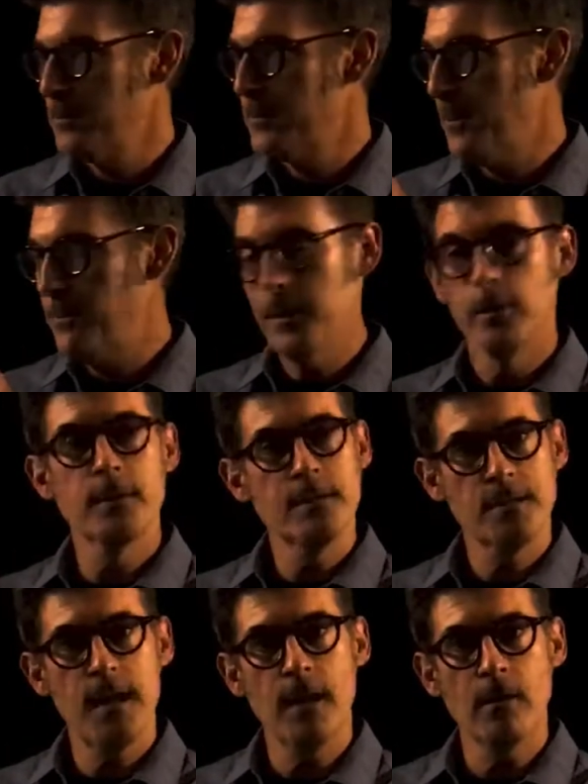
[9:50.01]
To build a
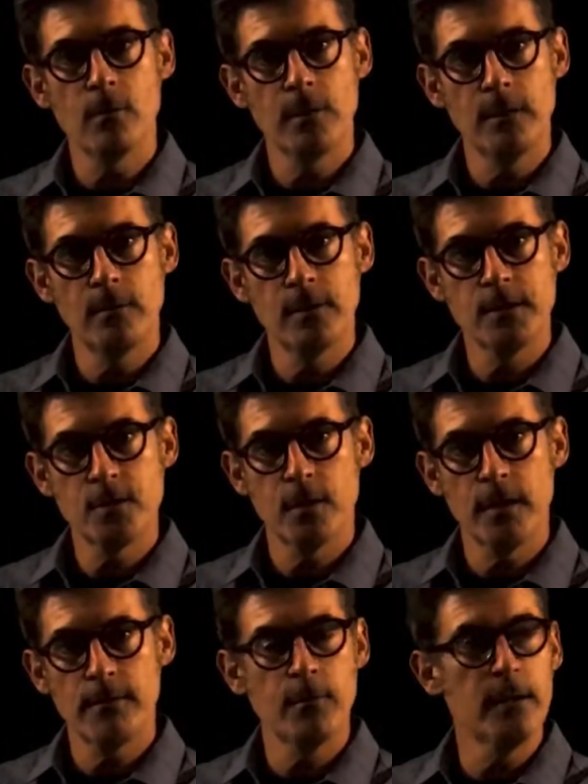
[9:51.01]
cell, we're going to really start
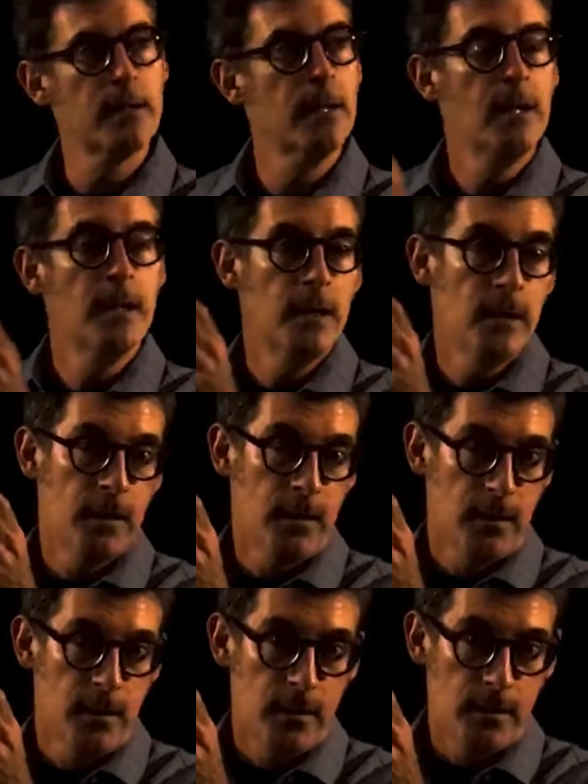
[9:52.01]
off with
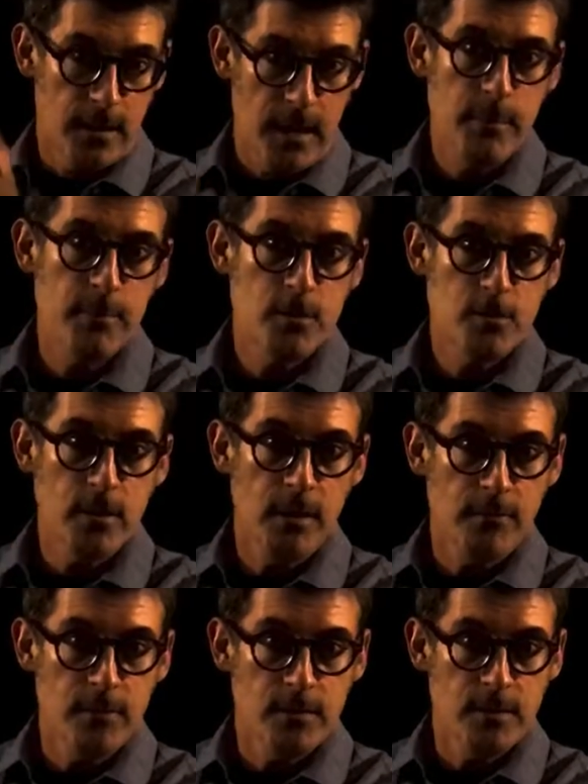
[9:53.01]
the chemistry
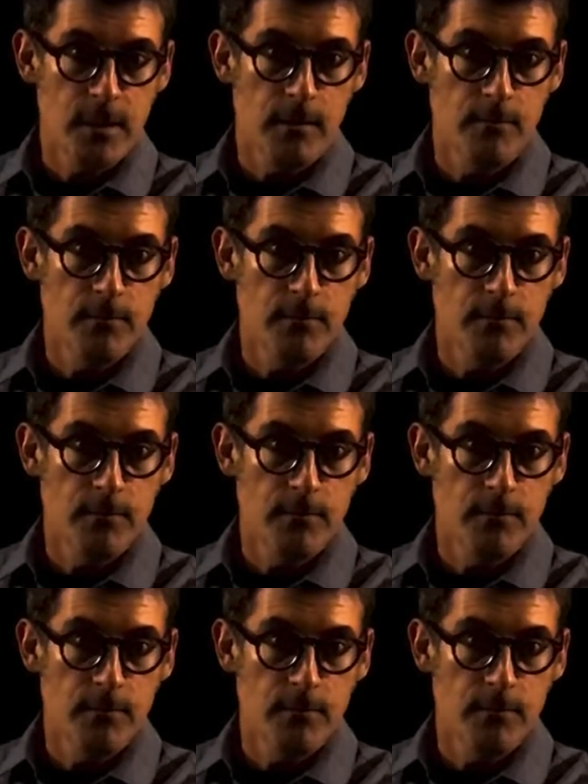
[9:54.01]
of the cell.